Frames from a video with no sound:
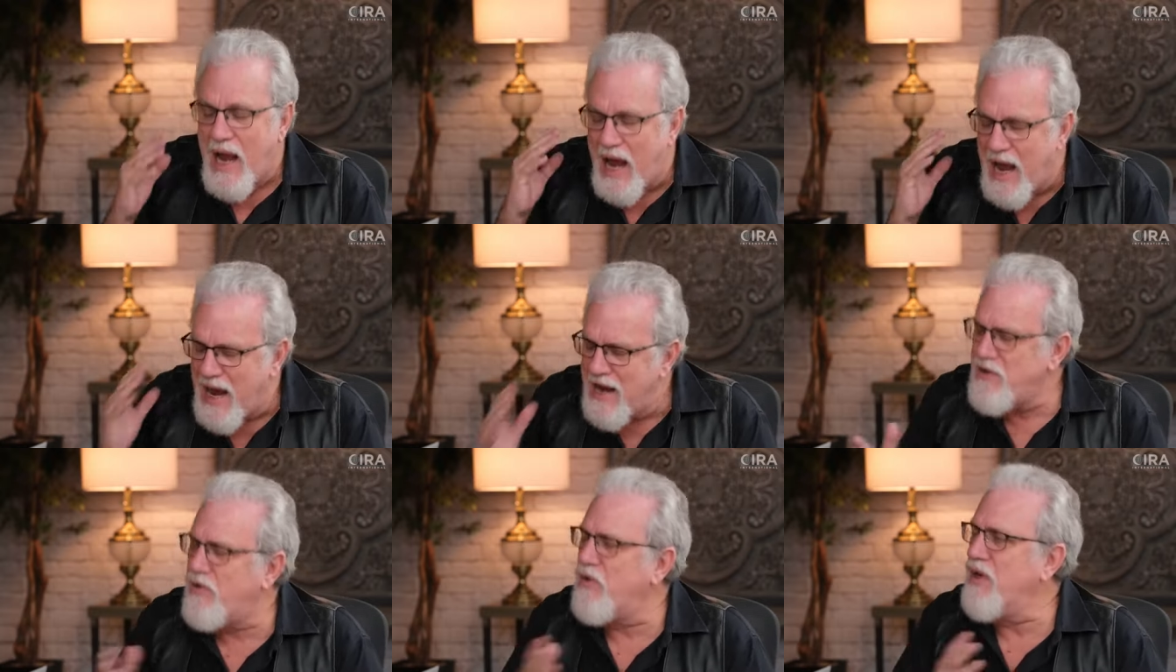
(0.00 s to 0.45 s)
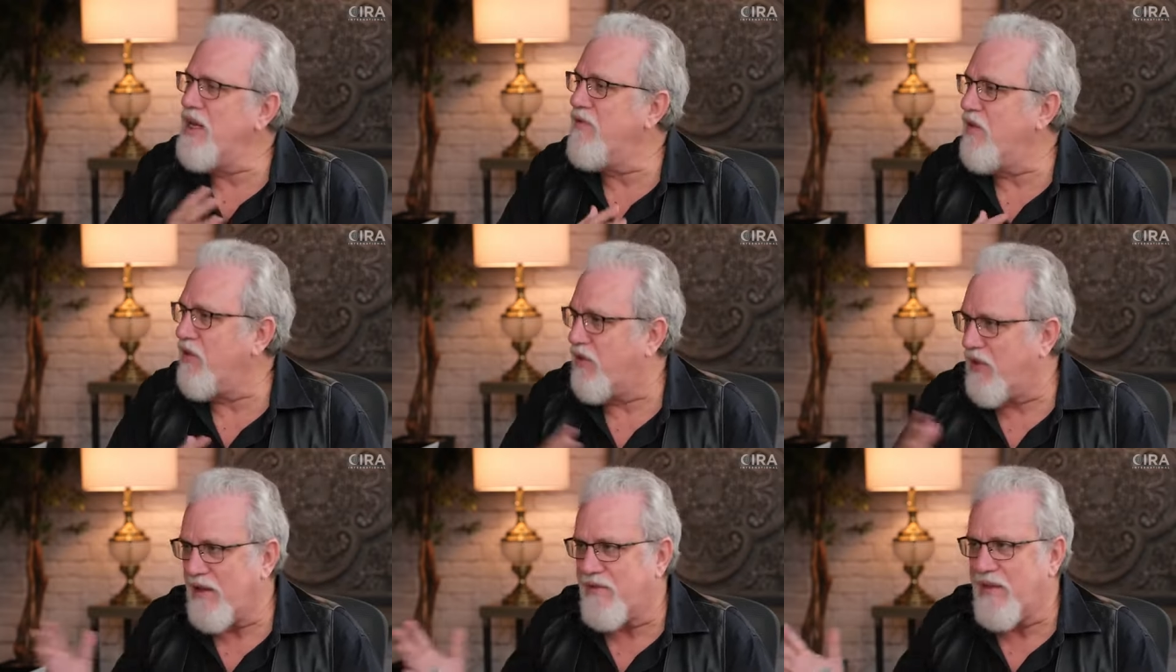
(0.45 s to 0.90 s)
I don't
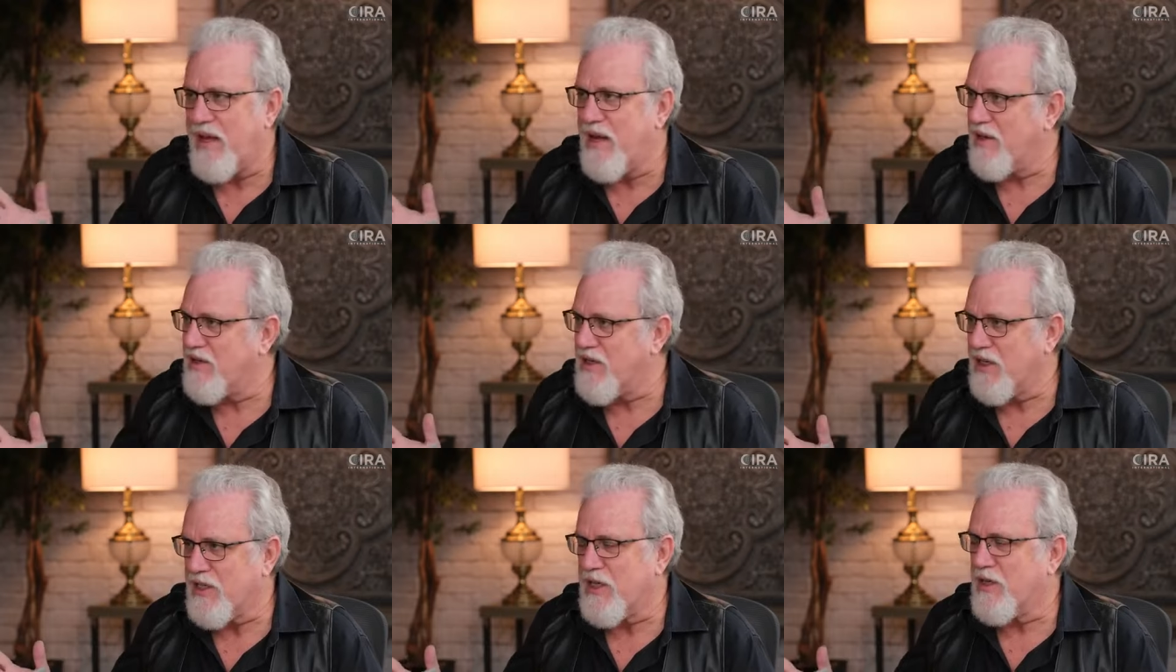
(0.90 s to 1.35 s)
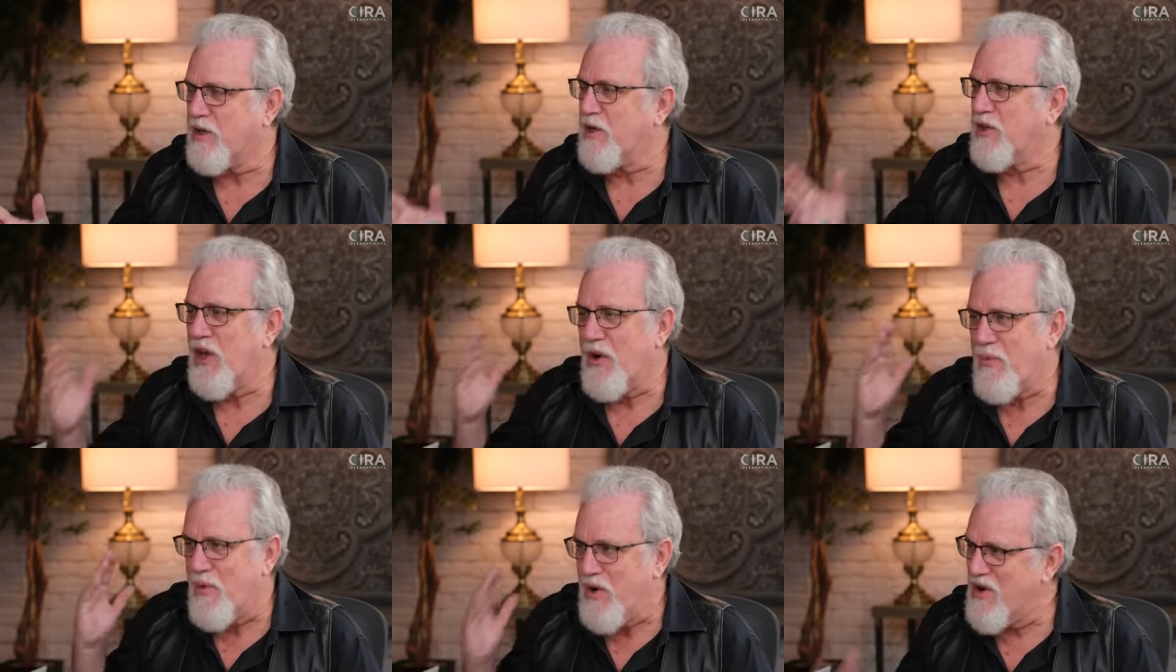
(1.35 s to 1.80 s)
even think they existed because
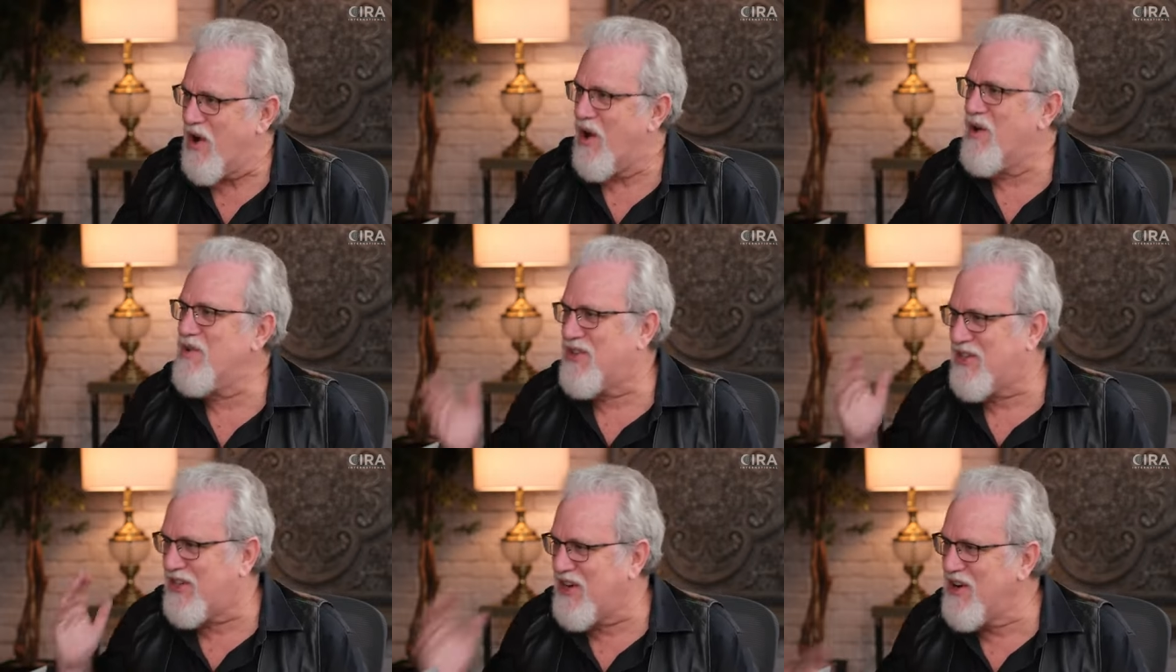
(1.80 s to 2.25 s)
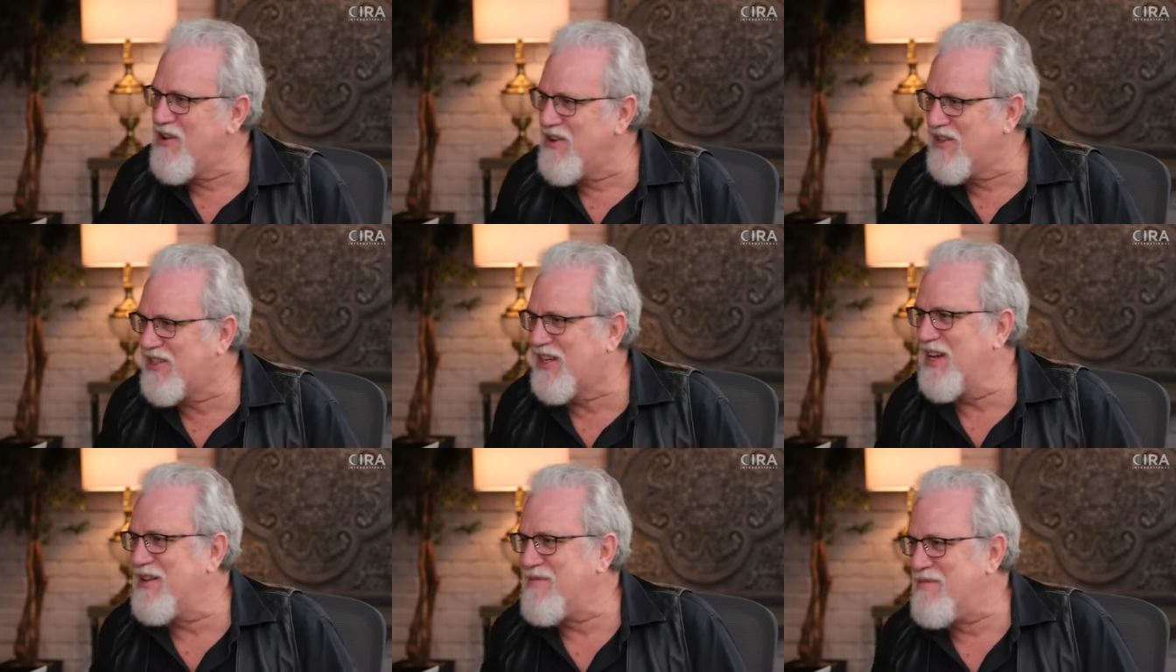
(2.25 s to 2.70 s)
there were no
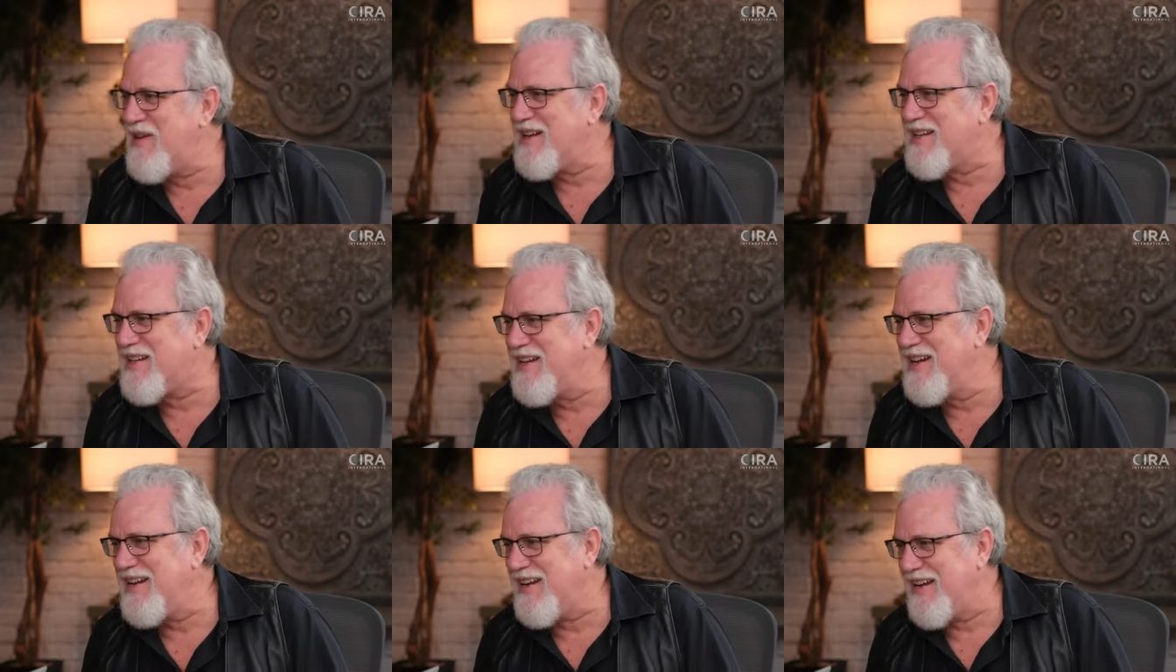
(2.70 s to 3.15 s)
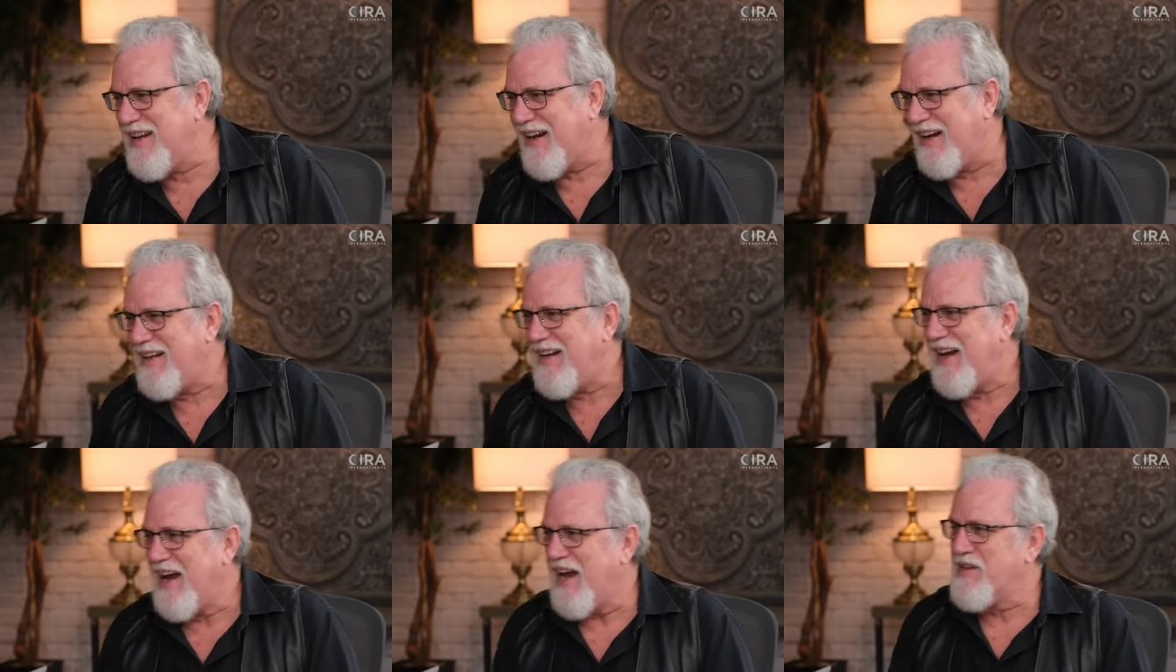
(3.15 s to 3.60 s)
Jews in
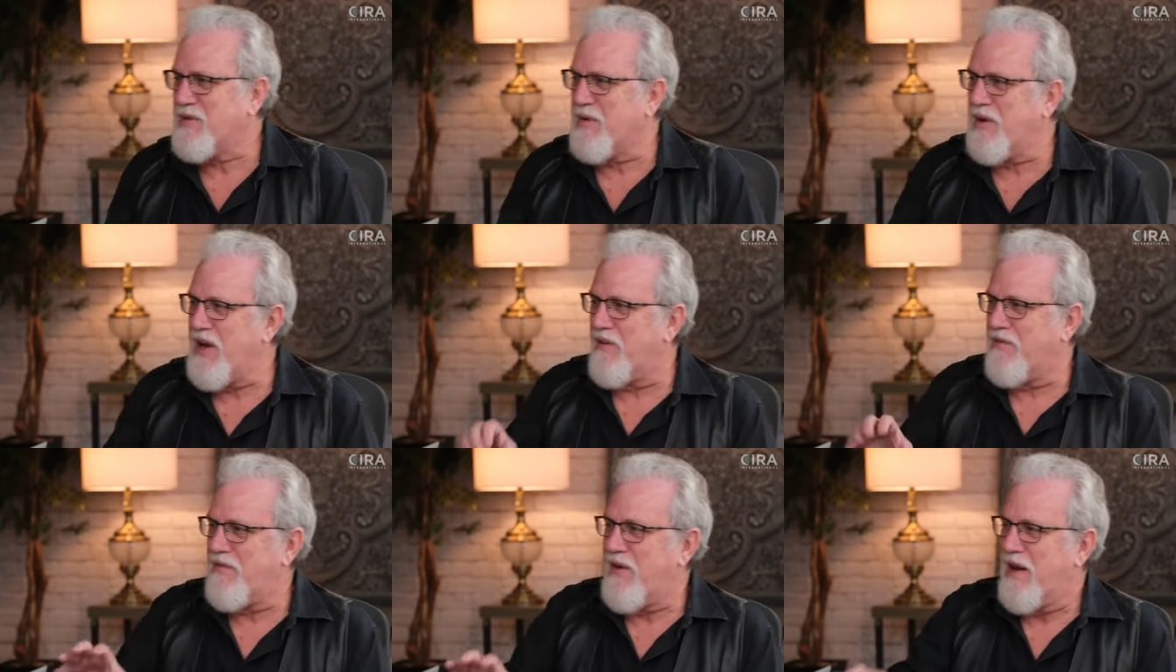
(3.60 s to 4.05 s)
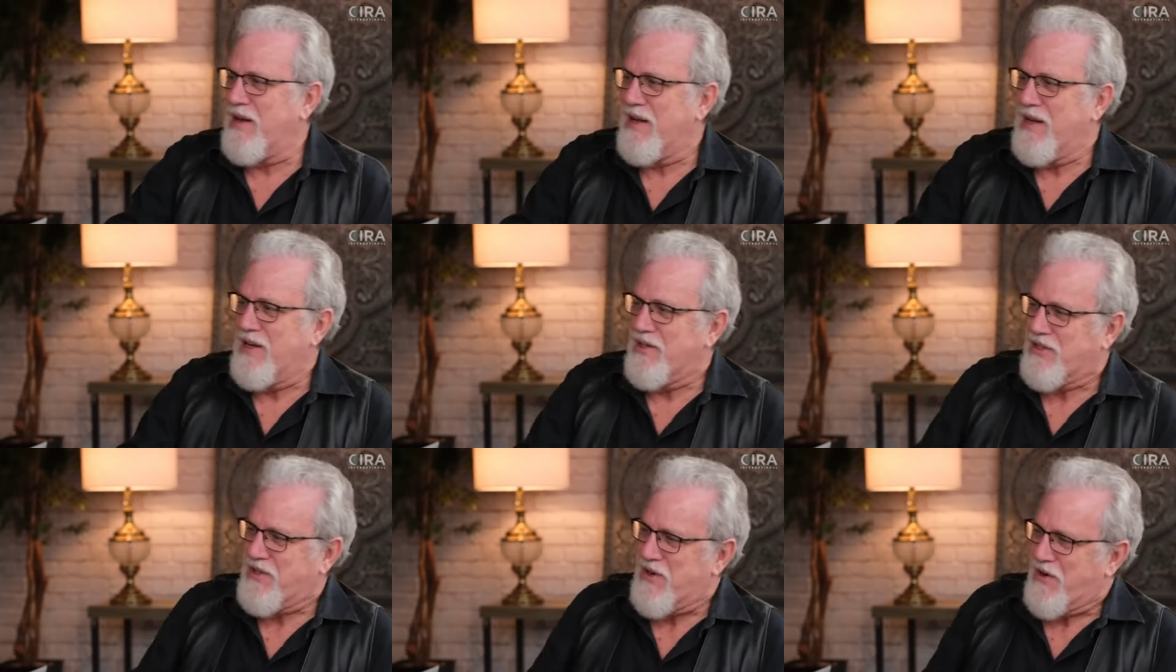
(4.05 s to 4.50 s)
Medina, as we're now finding
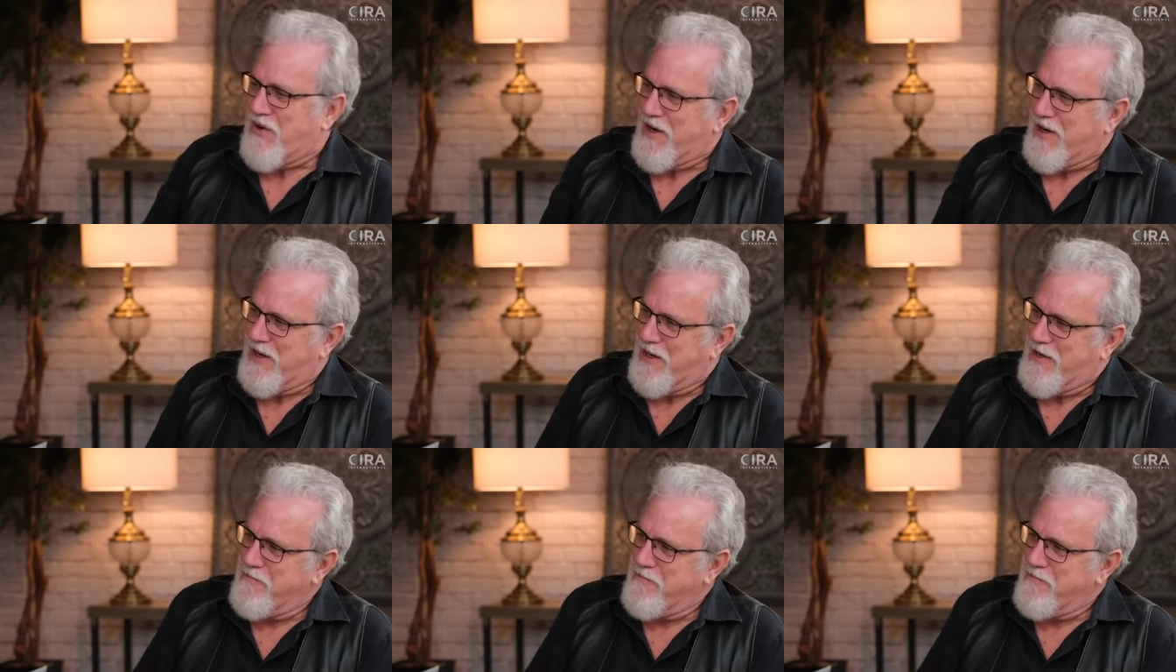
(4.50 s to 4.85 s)
historically.